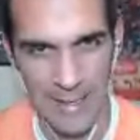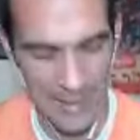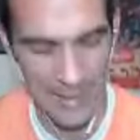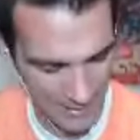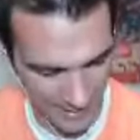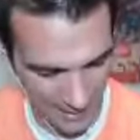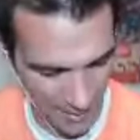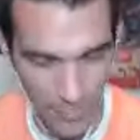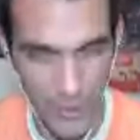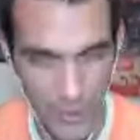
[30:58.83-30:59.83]
And
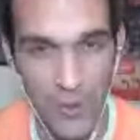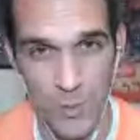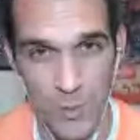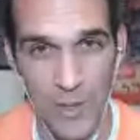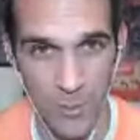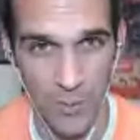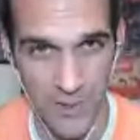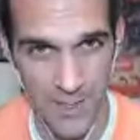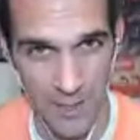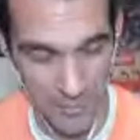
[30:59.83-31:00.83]
I'm curious what he would have
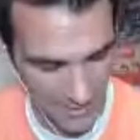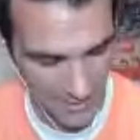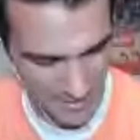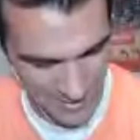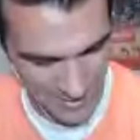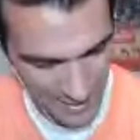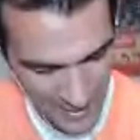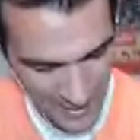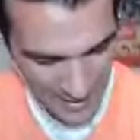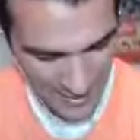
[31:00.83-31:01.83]
said, because
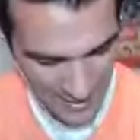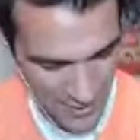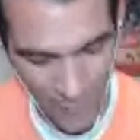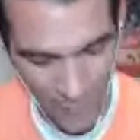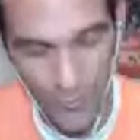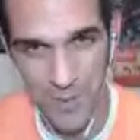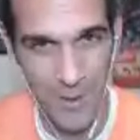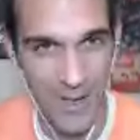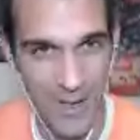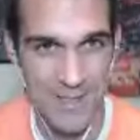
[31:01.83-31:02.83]
his offer
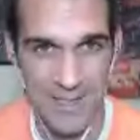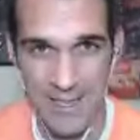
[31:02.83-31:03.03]
best.